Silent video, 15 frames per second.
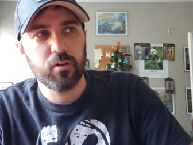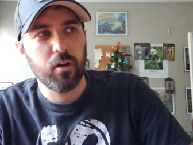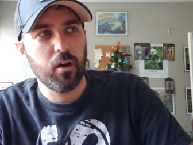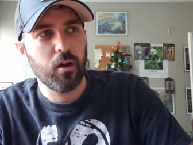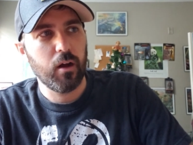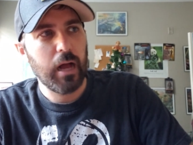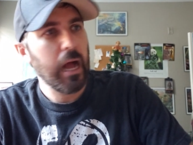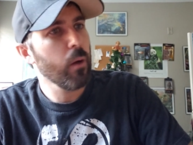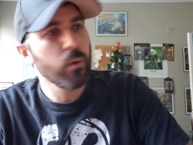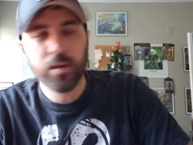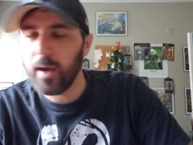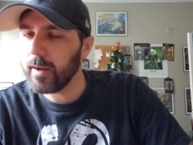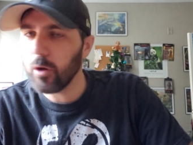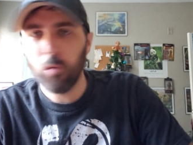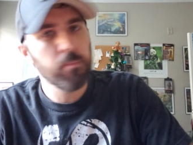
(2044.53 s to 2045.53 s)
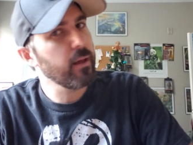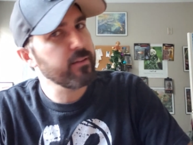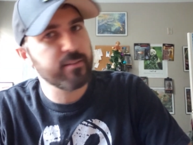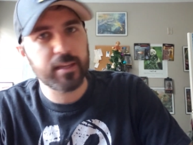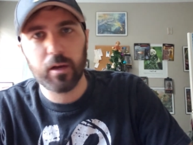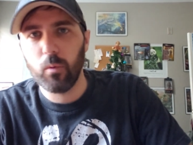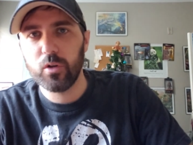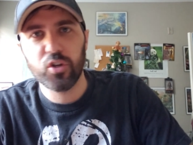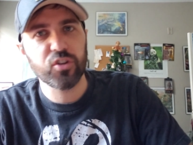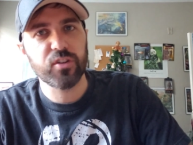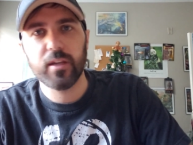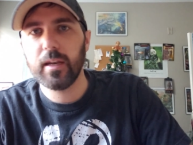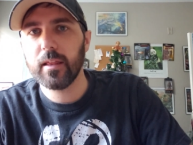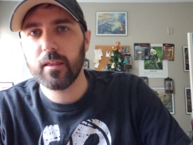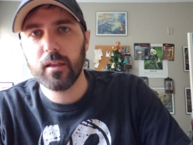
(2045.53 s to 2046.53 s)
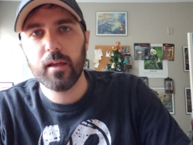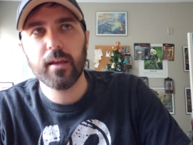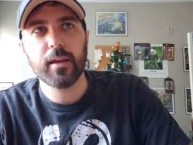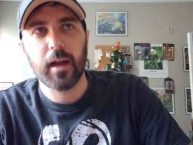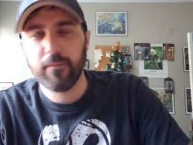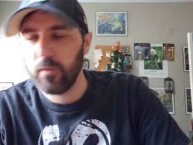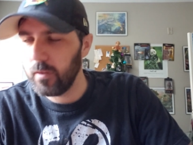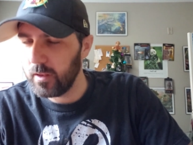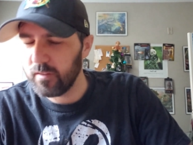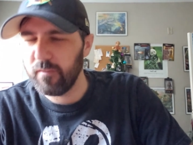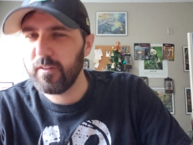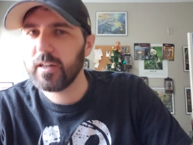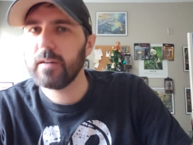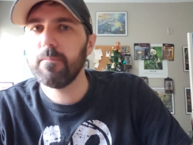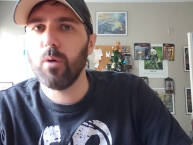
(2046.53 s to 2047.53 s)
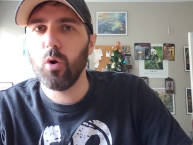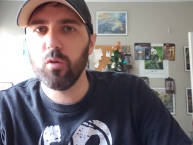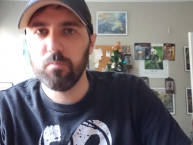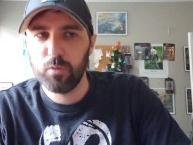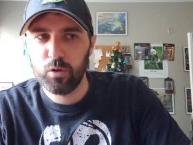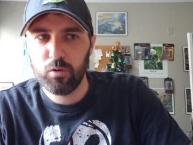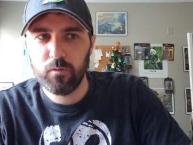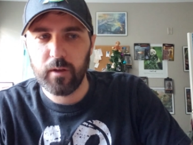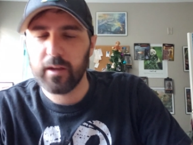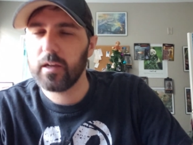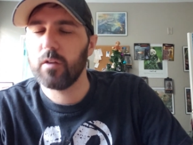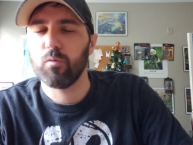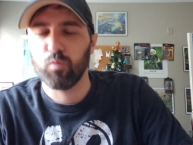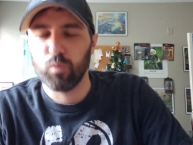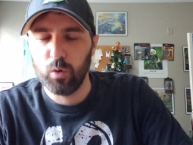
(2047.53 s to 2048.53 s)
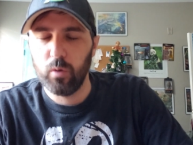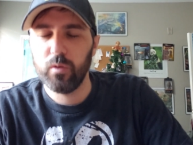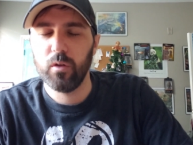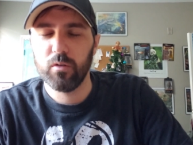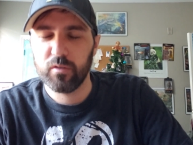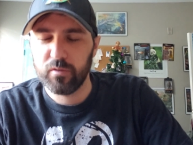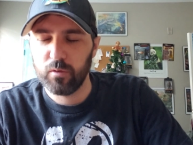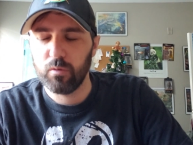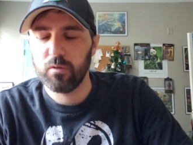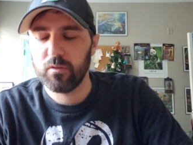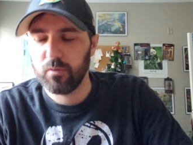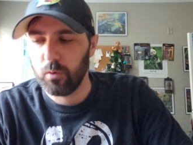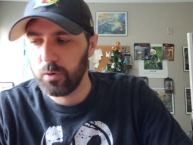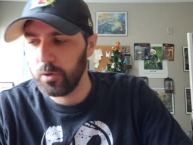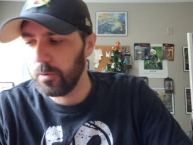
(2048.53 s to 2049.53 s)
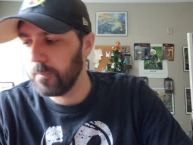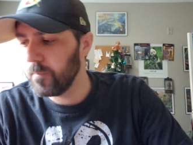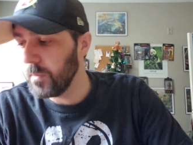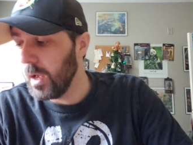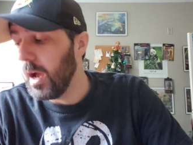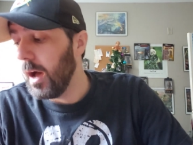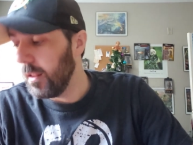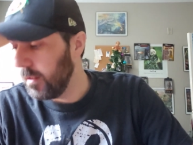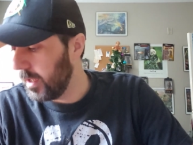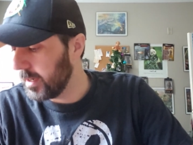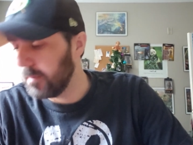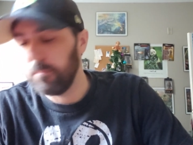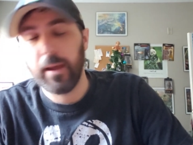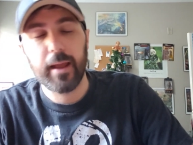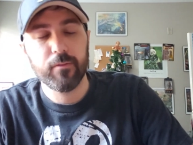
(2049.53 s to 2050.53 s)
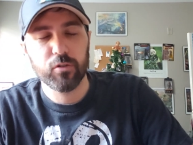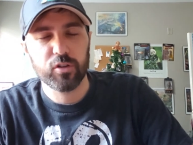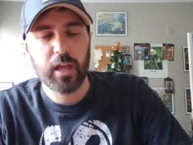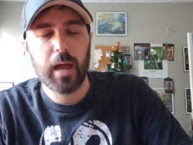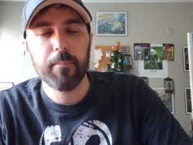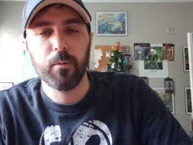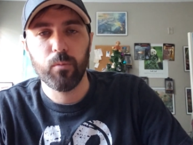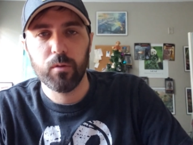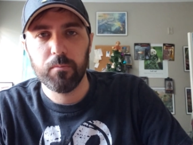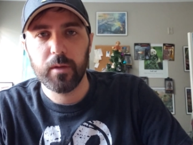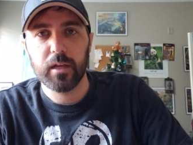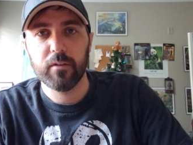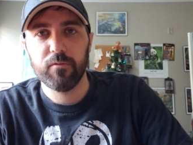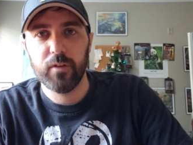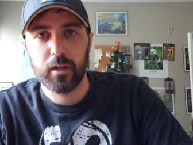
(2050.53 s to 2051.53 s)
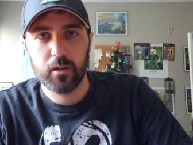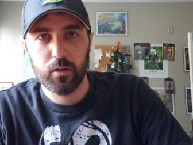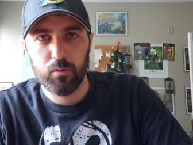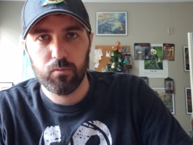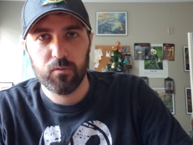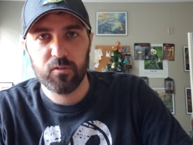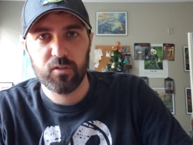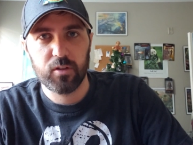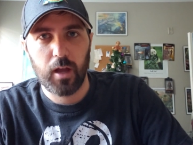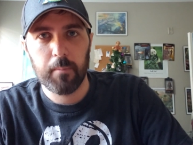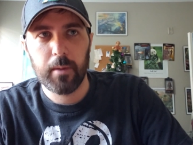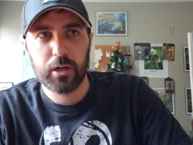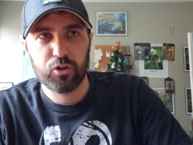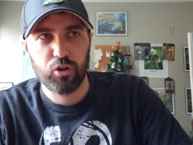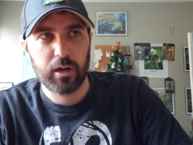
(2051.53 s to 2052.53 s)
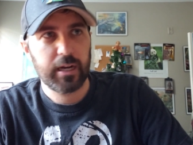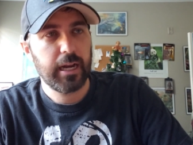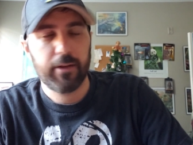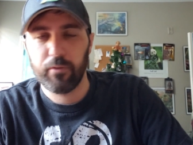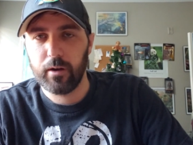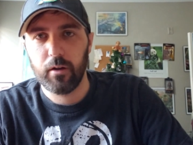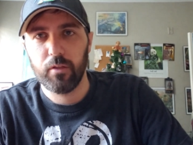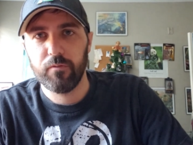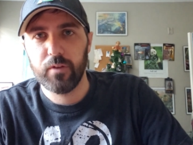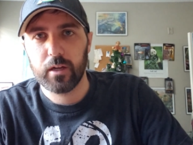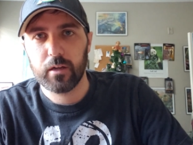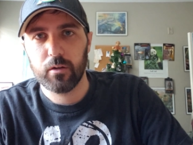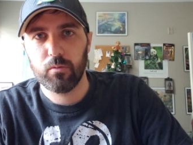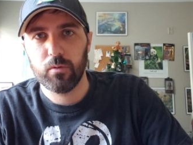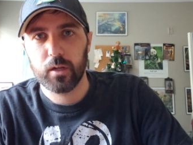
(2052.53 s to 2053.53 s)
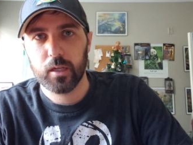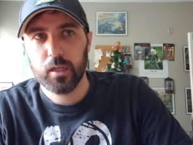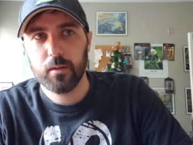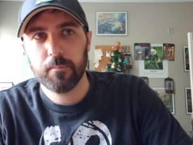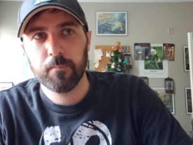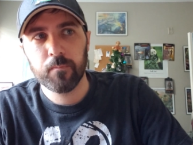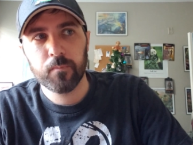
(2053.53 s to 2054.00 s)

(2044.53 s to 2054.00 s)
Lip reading: I would not go mixing it with just anything. I feel like that's a very bold move and can ruin those foods for you. Like may have just happened with me and Fig Newtons. I'm not sure I can ever eat another Fig Newton again.